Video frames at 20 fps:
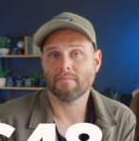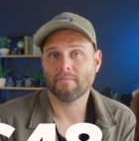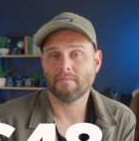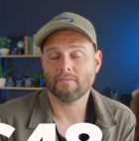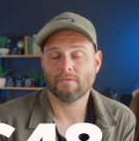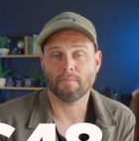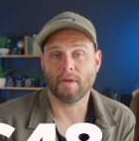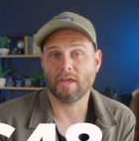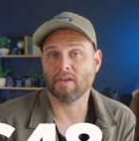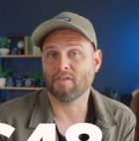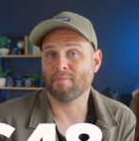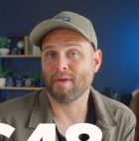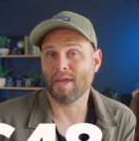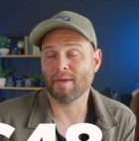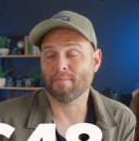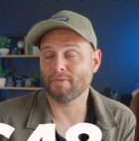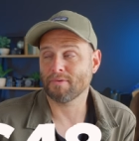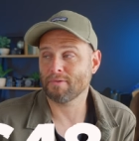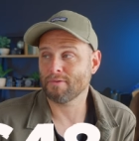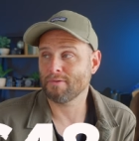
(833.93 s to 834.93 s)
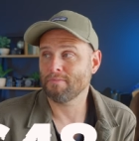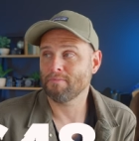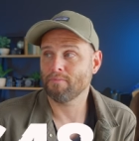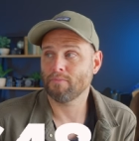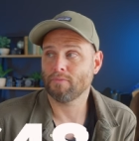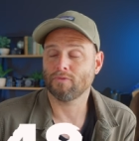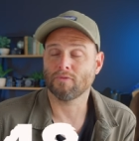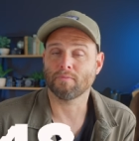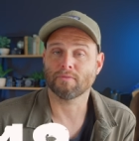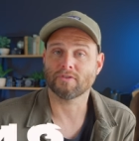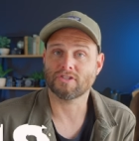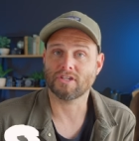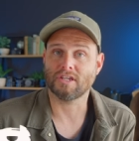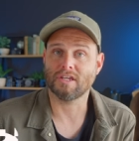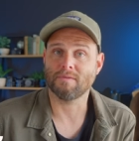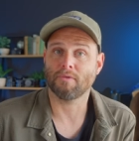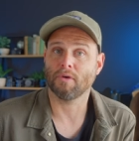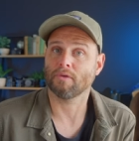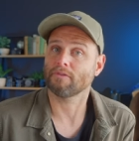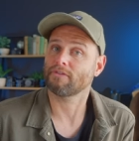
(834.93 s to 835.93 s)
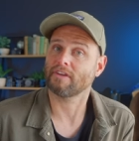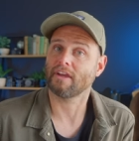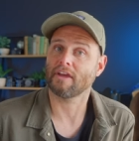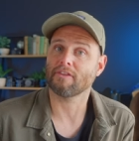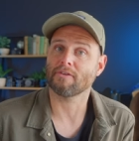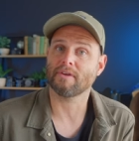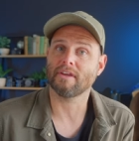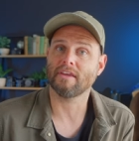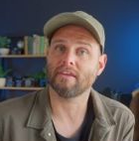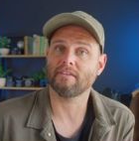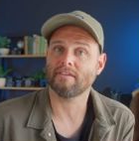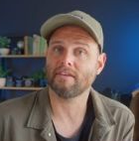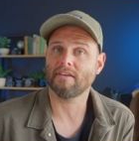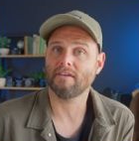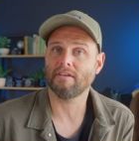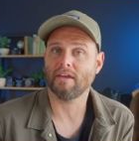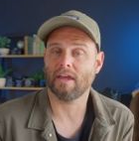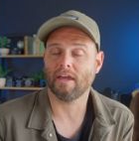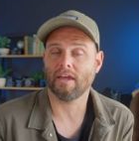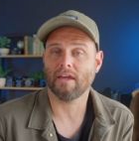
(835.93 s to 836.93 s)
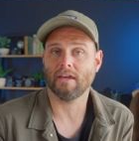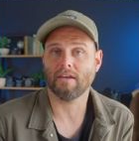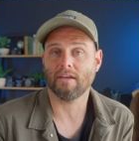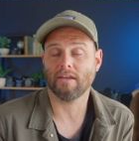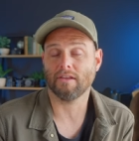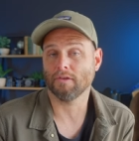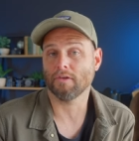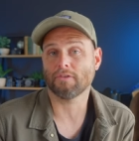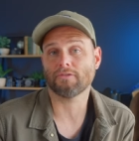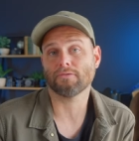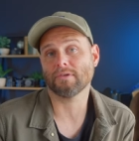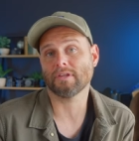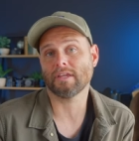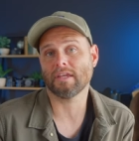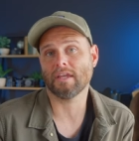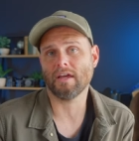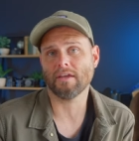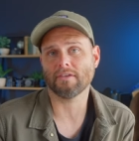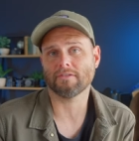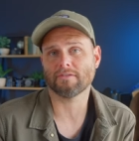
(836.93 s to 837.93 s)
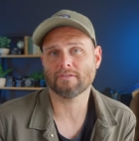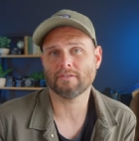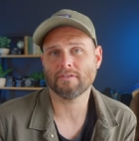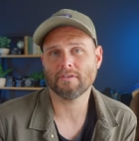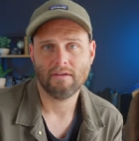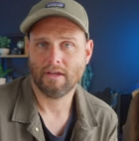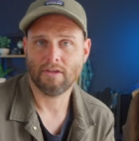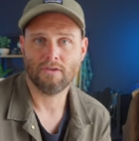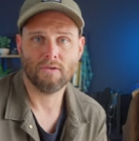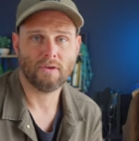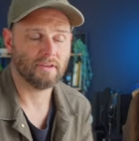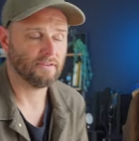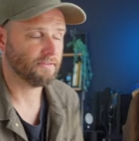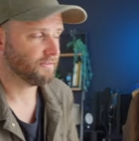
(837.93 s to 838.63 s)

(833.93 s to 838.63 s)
It's made of bamboo, super cheap, goes together easy, and it looks really nice. And you can